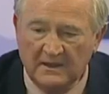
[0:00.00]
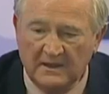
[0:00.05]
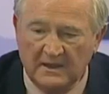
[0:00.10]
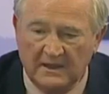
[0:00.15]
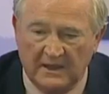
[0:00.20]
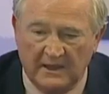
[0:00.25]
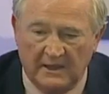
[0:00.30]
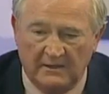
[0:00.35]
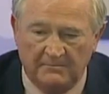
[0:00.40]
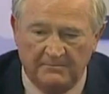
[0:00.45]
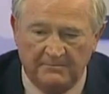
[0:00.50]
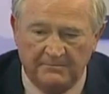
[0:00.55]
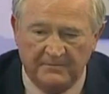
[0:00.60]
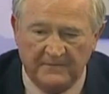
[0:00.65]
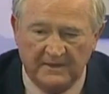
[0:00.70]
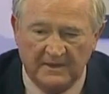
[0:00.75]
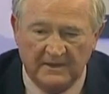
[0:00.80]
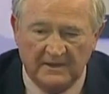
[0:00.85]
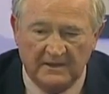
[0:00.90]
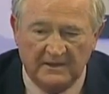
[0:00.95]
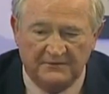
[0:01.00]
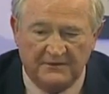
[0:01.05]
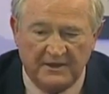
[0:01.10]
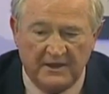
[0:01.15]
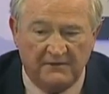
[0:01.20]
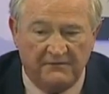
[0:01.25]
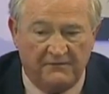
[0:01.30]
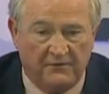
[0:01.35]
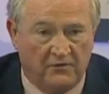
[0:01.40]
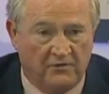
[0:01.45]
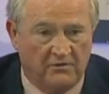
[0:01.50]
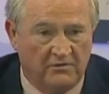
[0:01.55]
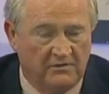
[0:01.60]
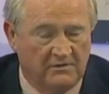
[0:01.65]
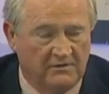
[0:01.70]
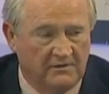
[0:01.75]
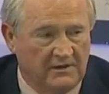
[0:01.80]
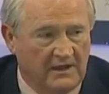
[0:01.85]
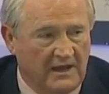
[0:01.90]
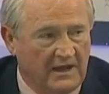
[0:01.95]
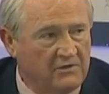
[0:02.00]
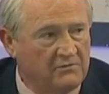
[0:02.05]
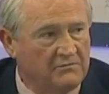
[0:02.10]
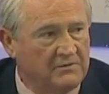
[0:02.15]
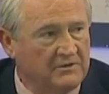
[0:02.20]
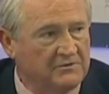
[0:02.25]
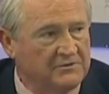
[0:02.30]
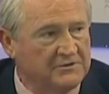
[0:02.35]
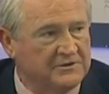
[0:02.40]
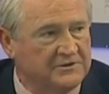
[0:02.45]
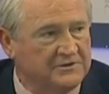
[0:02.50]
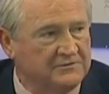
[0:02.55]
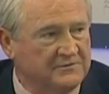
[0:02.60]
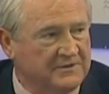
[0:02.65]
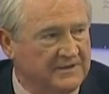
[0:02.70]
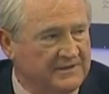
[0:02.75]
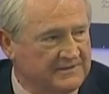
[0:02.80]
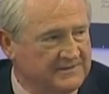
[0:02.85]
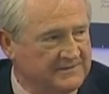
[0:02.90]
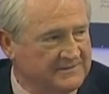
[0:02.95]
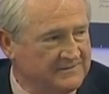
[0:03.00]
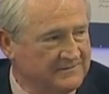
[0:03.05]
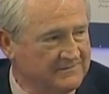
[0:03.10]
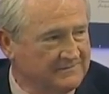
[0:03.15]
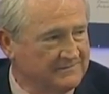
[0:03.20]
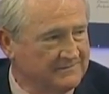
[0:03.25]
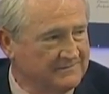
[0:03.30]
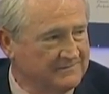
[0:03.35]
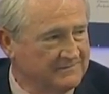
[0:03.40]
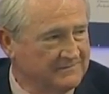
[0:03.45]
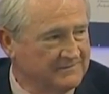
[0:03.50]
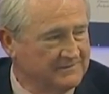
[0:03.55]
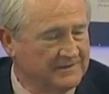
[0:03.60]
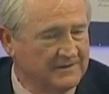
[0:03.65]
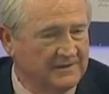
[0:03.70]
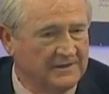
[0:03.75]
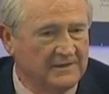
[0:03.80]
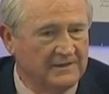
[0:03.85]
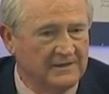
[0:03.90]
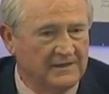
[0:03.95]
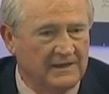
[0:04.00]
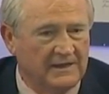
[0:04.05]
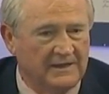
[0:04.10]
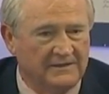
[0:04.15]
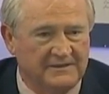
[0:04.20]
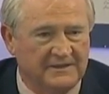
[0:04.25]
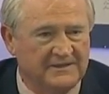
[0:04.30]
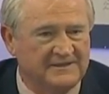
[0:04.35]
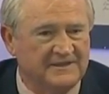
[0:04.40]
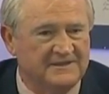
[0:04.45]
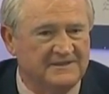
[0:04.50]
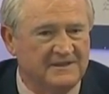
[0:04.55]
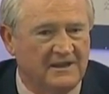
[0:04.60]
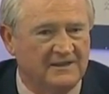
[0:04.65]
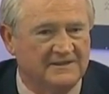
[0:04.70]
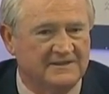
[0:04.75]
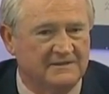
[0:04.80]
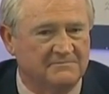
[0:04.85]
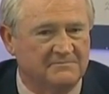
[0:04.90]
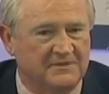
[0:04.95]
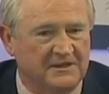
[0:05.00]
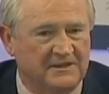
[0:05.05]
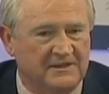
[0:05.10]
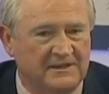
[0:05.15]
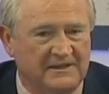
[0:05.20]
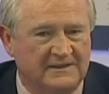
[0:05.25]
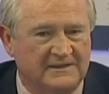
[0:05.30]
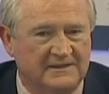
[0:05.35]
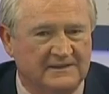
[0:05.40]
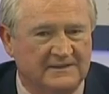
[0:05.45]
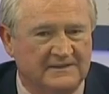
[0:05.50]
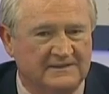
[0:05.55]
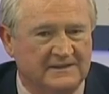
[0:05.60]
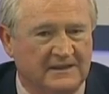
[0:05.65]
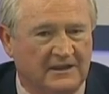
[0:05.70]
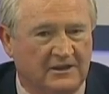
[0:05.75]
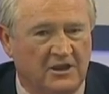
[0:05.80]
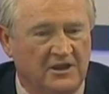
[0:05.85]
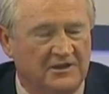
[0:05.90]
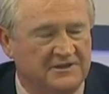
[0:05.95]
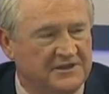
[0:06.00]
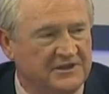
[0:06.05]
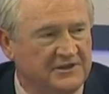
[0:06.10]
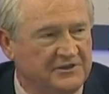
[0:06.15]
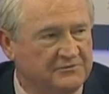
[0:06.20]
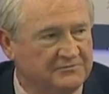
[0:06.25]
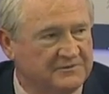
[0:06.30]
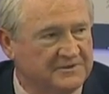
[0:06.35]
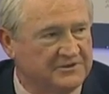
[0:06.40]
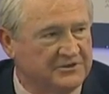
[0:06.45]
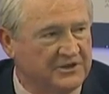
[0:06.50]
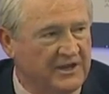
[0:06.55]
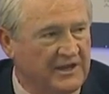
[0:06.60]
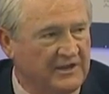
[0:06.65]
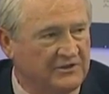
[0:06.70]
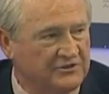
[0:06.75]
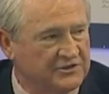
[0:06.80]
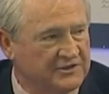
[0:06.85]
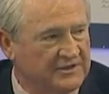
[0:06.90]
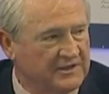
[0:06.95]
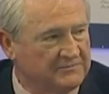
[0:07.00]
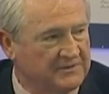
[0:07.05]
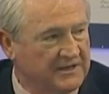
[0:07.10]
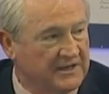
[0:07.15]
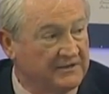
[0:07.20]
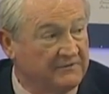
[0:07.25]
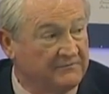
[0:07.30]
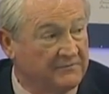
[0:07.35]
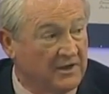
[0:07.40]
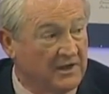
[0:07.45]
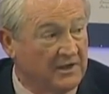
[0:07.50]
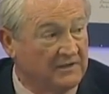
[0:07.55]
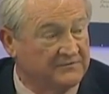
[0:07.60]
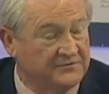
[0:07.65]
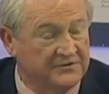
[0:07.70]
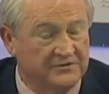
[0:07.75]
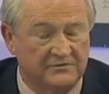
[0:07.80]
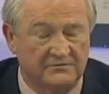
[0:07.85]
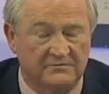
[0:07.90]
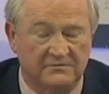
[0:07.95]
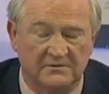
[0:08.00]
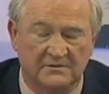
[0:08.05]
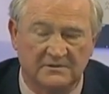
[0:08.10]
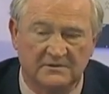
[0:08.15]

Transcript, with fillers: Um, therefore, how are we going to do this? Uh, this is not something that is a continuous change and that we can evolve to.